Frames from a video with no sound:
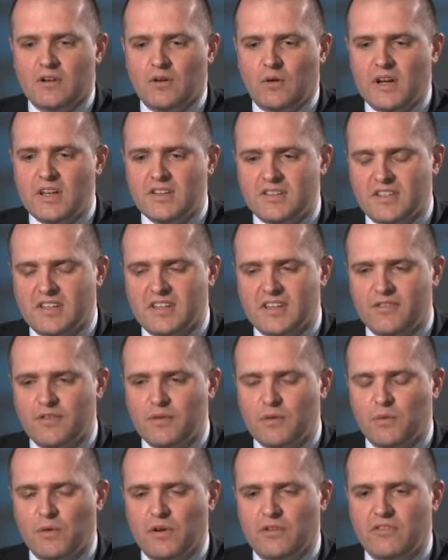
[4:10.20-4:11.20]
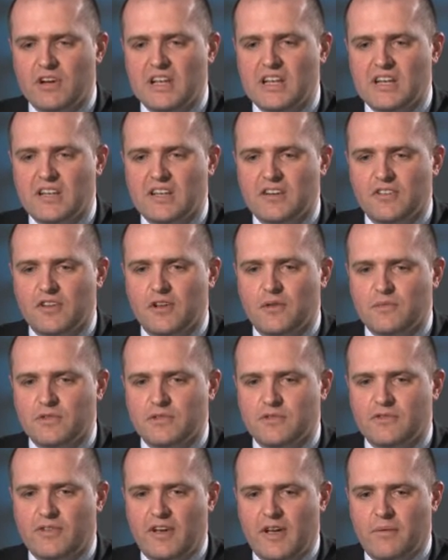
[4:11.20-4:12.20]
quite a significant one really in
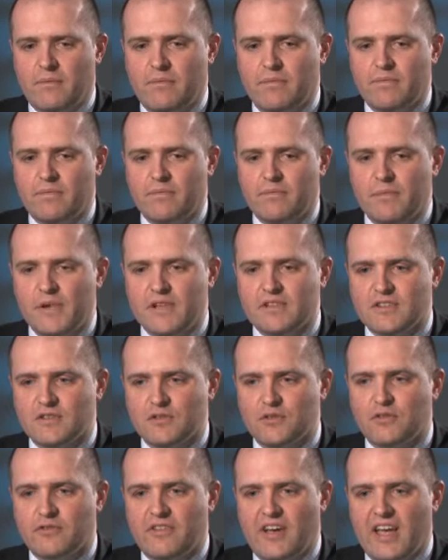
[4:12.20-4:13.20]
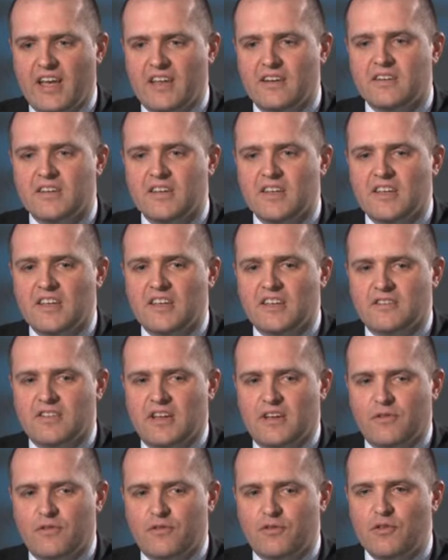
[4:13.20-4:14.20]
terms of business overhead, is
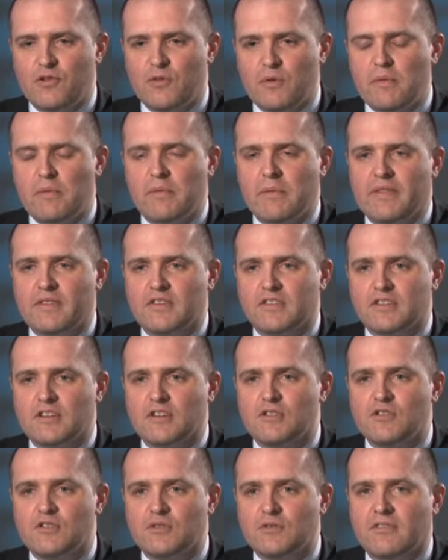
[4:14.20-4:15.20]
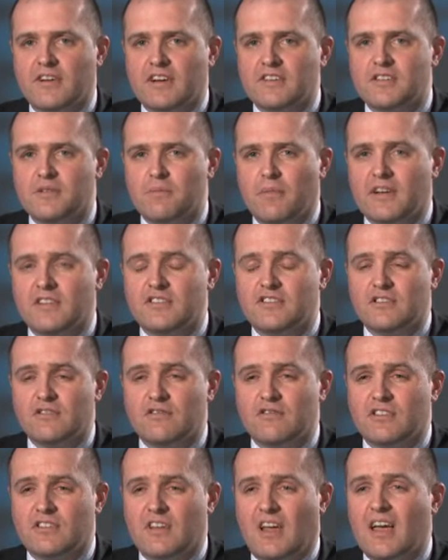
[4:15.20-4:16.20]
that through implementing the solution we've actually managed
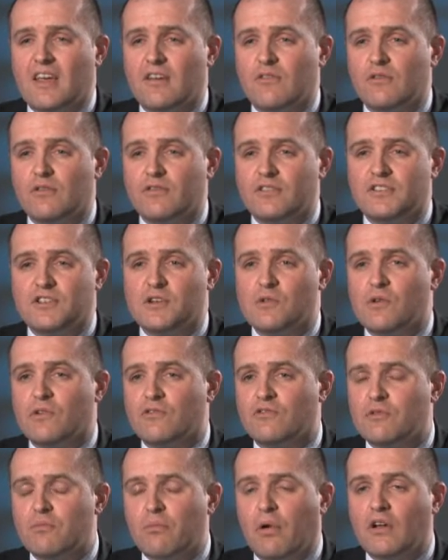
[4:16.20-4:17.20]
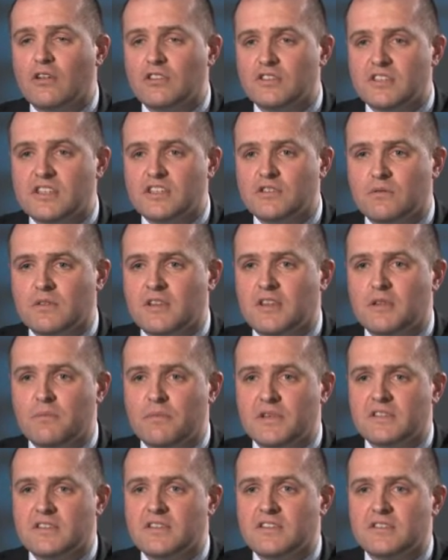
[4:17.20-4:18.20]
to retire over 200 policies within
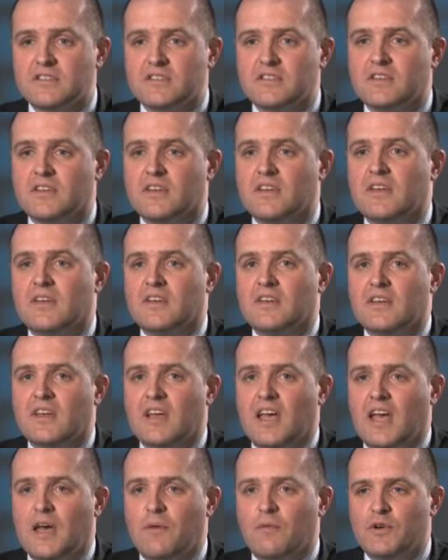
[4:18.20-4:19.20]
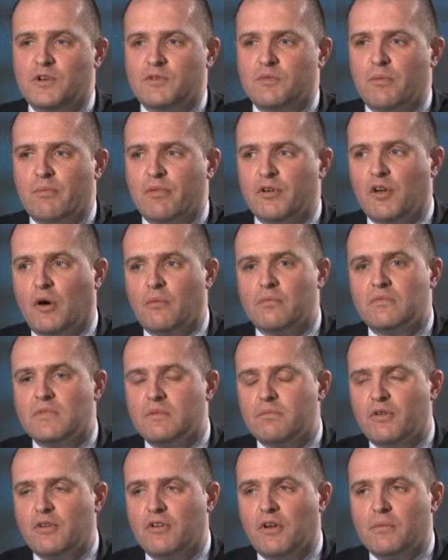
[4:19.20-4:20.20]
the business, which were
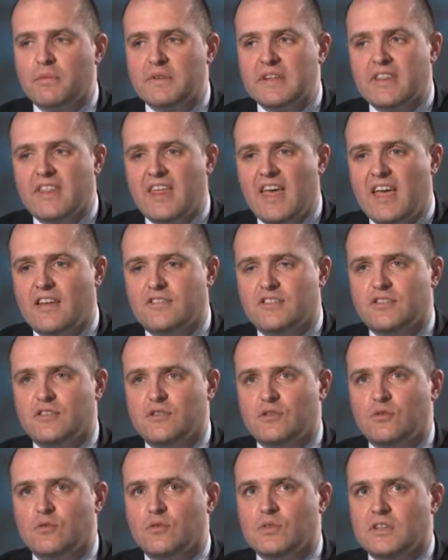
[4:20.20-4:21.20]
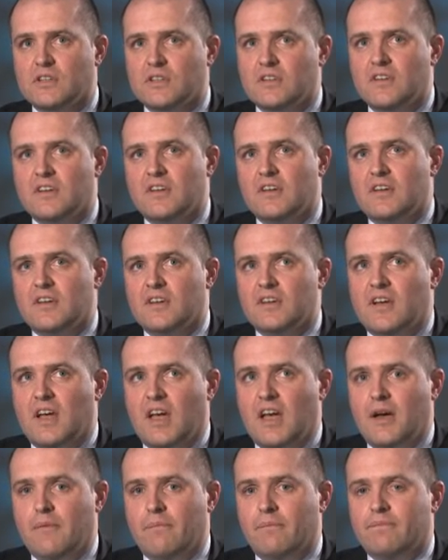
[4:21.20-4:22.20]
predominantly there to
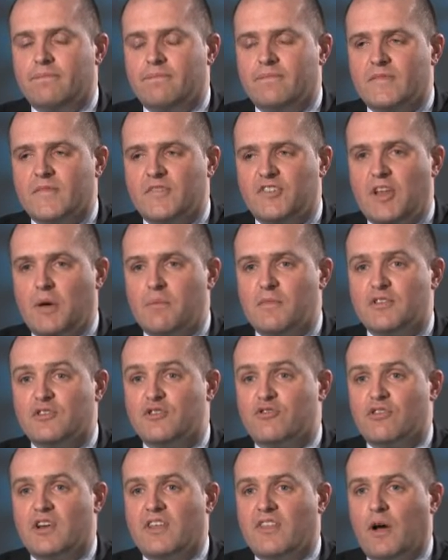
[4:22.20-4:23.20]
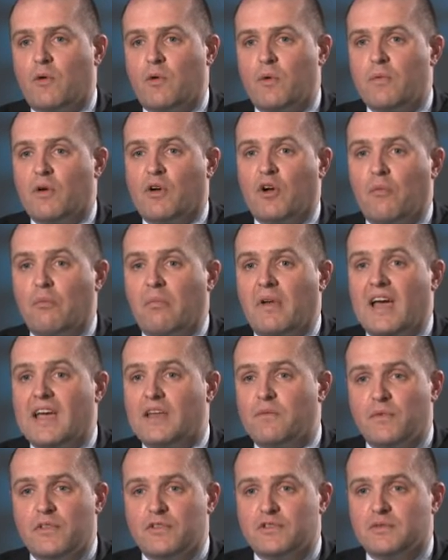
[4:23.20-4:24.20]
demonstrate that we were
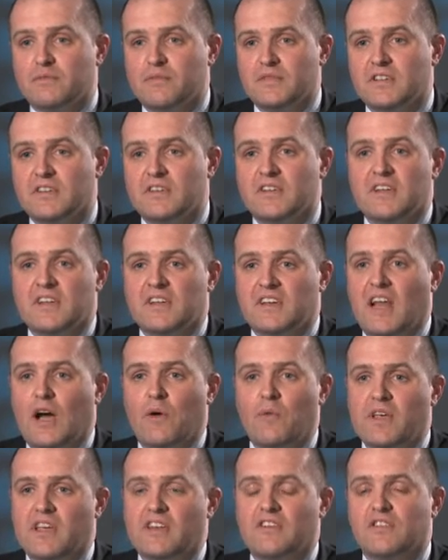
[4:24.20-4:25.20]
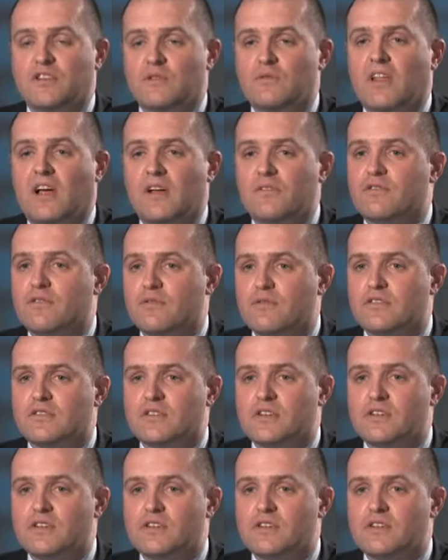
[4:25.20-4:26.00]
complying with something. Now we can do that through the